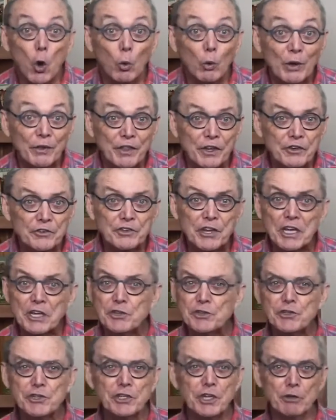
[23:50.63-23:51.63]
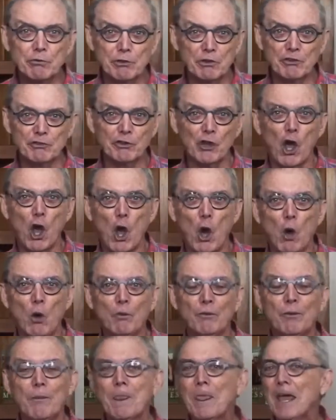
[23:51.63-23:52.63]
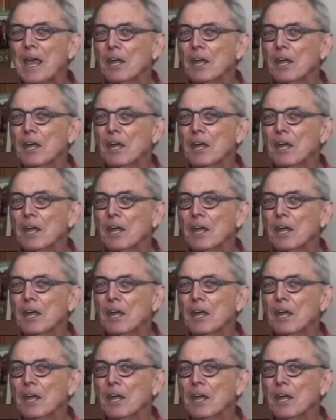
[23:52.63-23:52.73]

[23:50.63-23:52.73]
with intention and resolve,